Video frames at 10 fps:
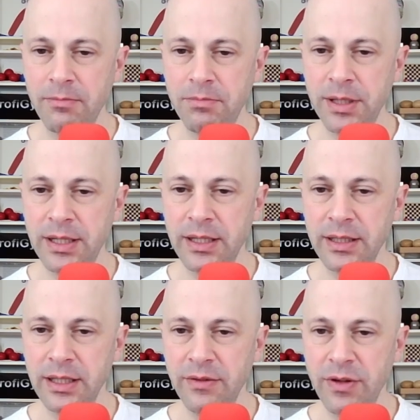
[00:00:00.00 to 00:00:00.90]

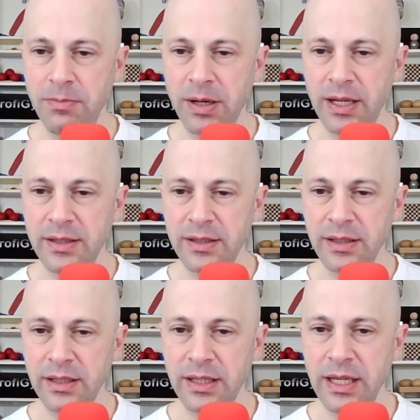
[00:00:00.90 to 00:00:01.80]
But if he plays
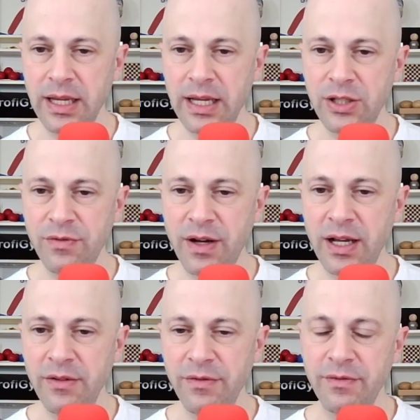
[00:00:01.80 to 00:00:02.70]
king
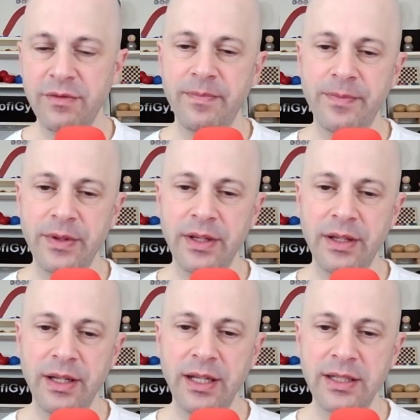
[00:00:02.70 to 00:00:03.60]
h5,
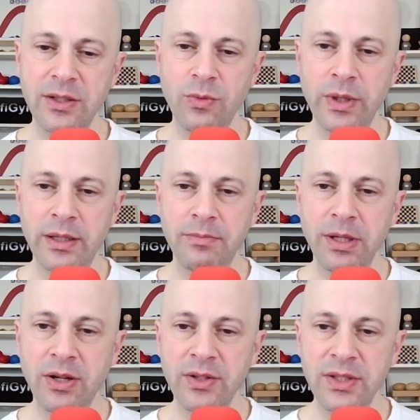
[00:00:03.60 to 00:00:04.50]
it's a win,
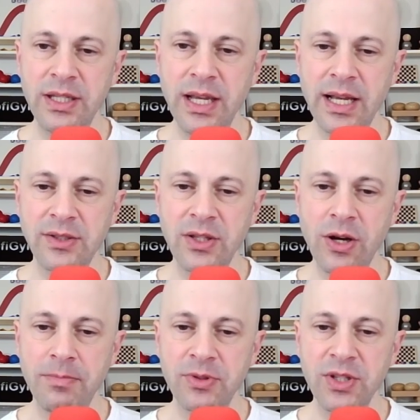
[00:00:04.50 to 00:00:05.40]
because he has the
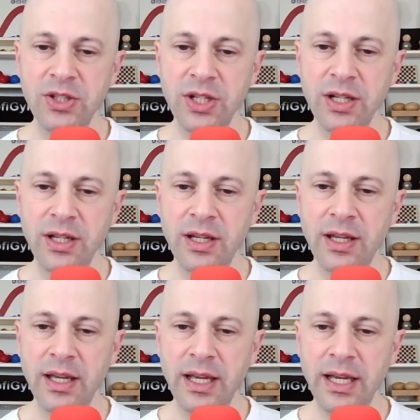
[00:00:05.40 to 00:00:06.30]
opposition
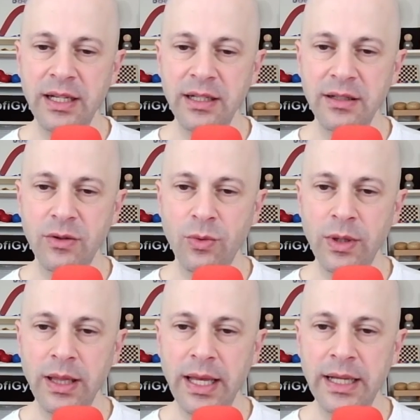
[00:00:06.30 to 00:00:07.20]
and
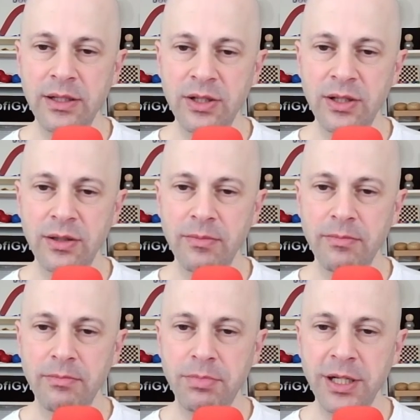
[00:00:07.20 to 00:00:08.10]
will enter
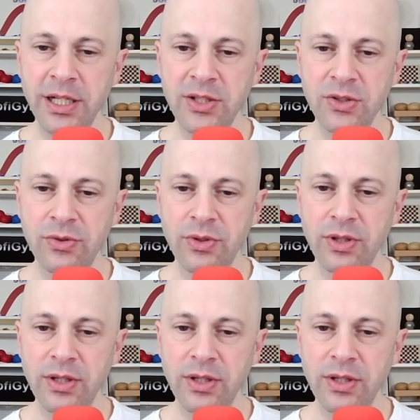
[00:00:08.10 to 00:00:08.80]
pretty soon.